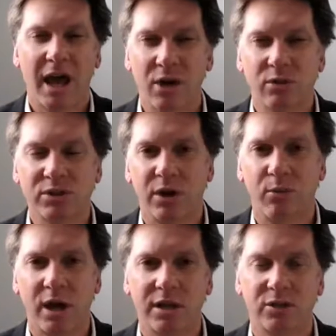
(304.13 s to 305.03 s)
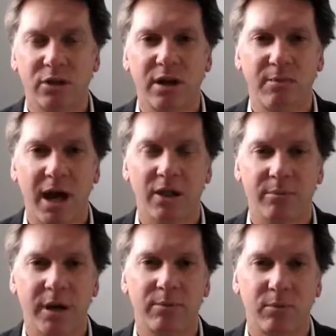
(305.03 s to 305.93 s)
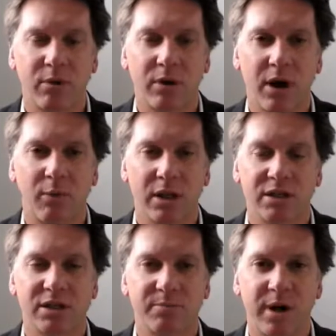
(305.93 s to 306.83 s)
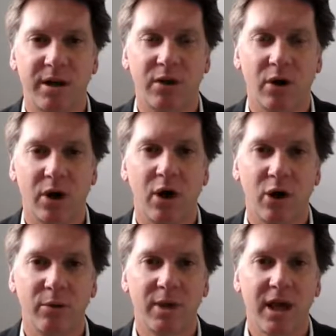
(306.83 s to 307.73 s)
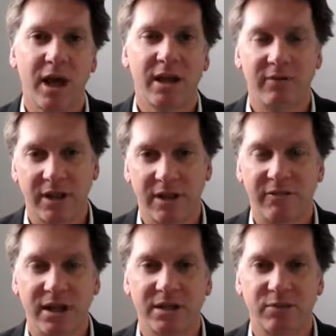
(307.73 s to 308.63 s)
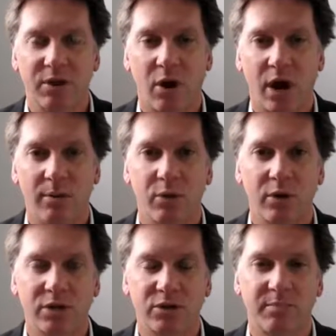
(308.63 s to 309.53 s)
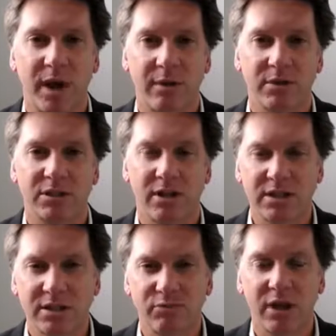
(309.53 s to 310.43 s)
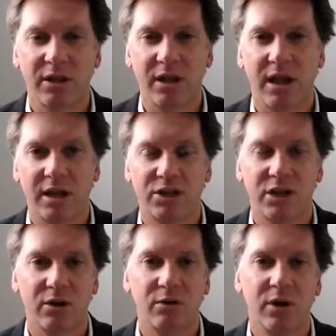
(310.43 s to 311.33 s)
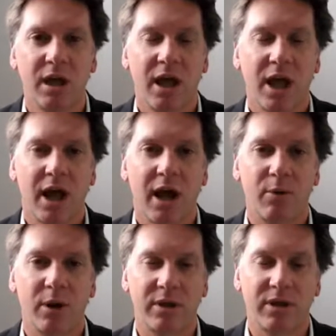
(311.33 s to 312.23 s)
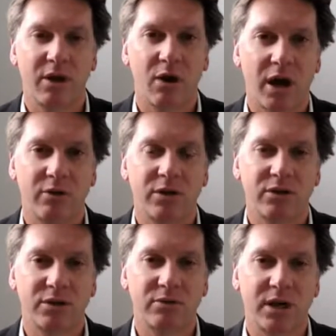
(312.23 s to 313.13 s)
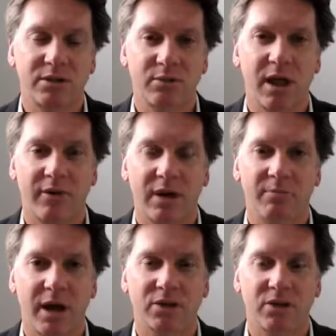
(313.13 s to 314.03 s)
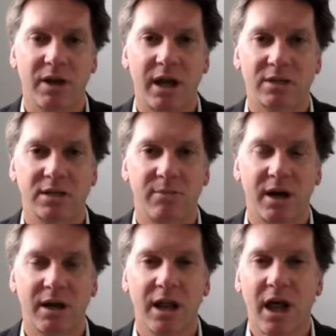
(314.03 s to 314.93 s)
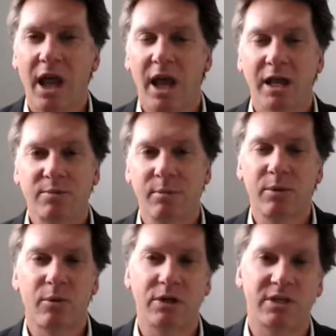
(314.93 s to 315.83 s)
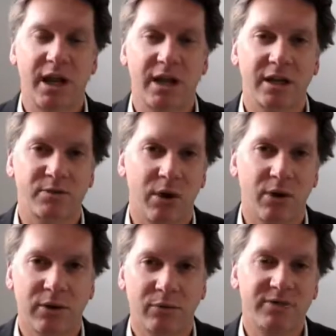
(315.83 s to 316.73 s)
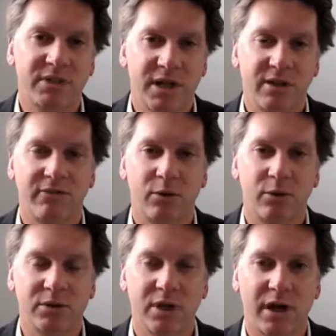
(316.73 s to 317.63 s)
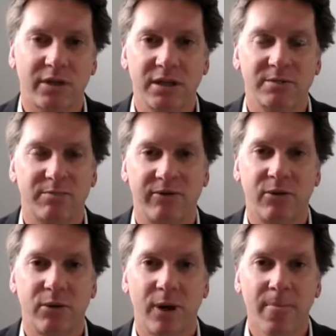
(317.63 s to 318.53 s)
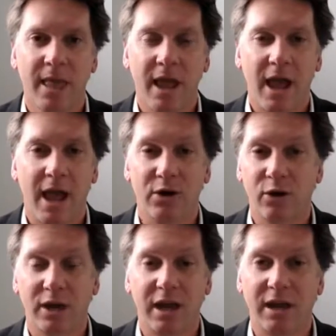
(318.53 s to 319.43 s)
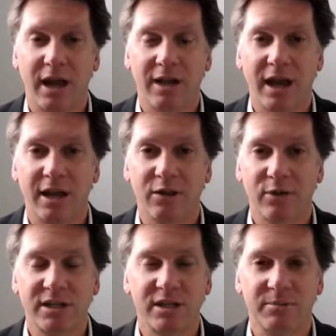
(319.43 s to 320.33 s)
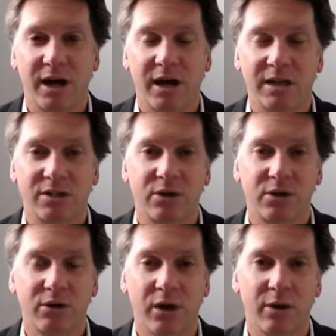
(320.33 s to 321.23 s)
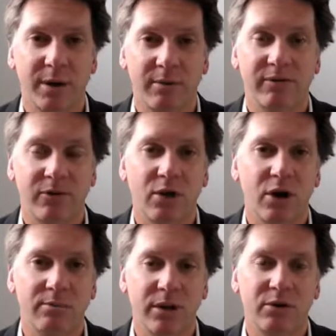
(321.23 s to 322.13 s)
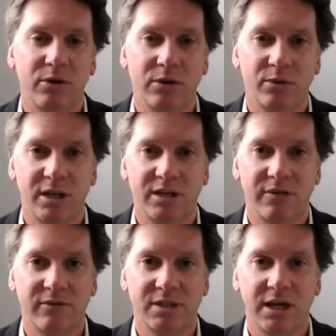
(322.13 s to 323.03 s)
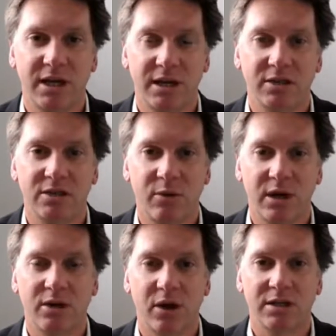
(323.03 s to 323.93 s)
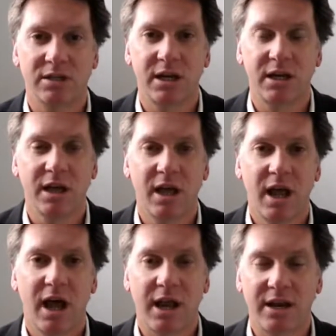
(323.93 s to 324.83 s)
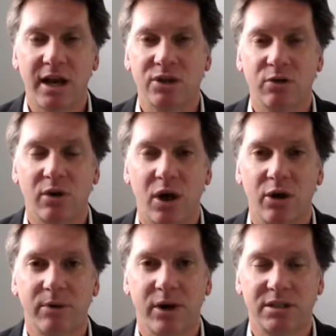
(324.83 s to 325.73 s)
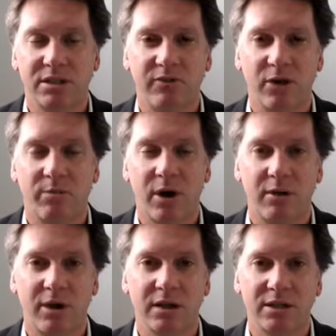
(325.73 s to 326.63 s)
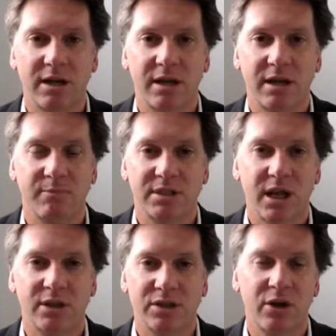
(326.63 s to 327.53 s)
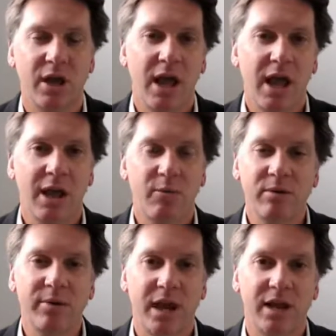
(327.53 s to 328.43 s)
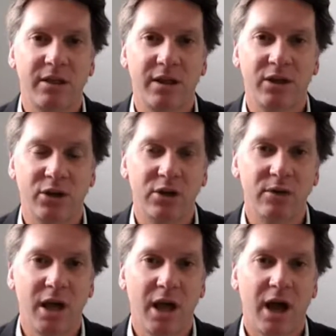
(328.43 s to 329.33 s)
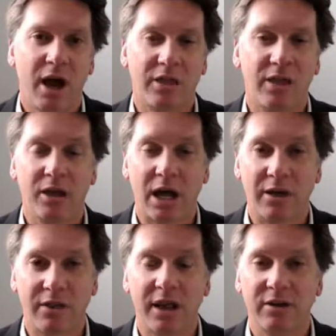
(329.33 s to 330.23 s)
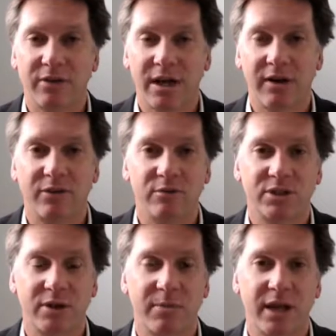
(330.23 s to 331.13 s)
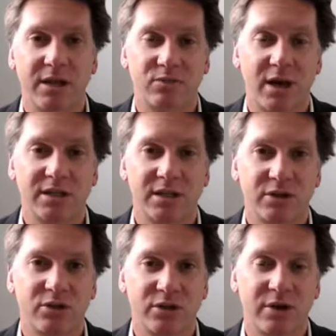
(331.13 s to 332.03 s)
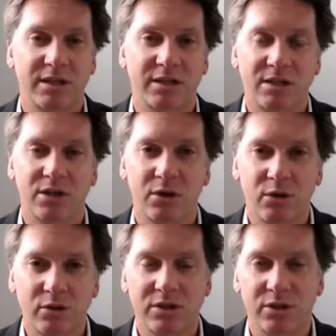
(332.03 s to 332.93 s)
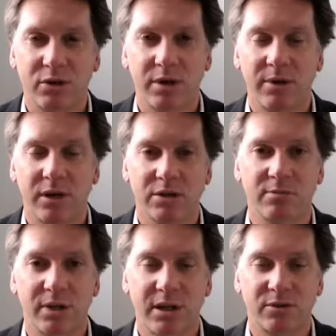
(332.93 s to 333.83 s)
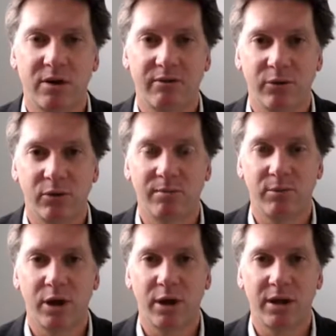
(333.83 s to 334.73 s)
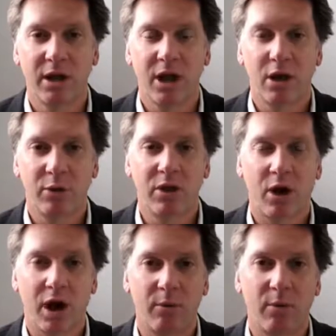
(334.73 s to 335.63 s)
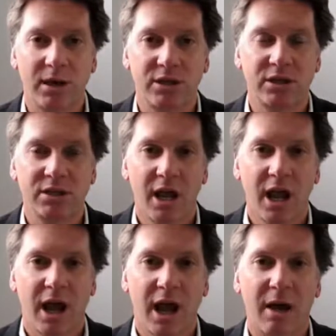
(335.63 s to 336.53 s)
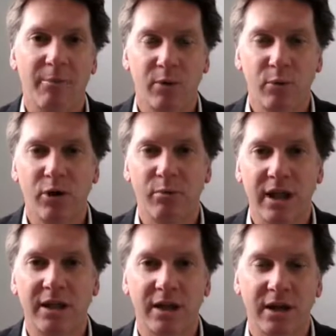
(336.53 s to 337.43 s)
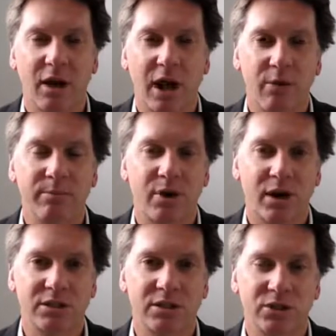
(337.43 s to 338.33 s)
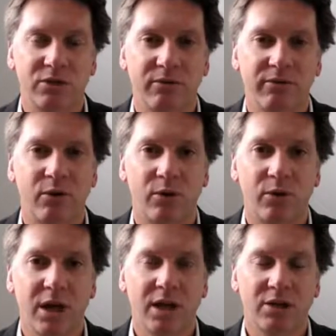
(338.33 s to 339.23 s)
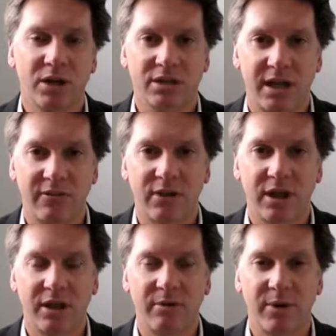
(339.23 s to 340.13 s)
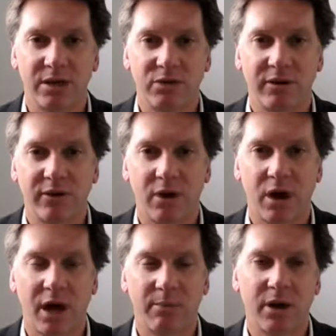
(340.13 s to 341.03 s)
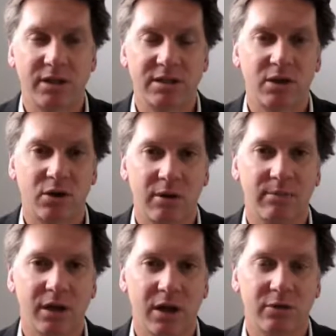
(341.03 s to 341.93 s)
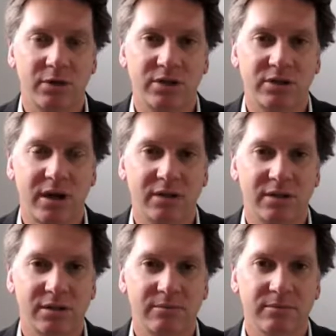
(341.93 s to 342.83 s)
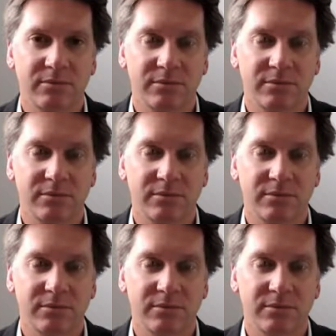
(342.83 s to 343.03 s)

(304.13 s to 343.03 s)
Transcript: and it also weighs on the amount that people are willing to spend on a home, given they're faced with higher mortgage repayments. So that's really the key channel where we think higher interest rates will have an impact on the housing market. It's probably worth saying as well that we've seen falls like this before, and in the recent past, through, a lot of people have forgotten, but through 2017 into 2019, national home prices fell by around 10%. So it wouldn't be anything new. I think at the end of the day, if the Reserve Bank is raising interest rates, that's a good story because it means we're at full employment with higher wages. But it will mean that home prices should fall, just given that they're being driven higher by these incredibly low interest rates.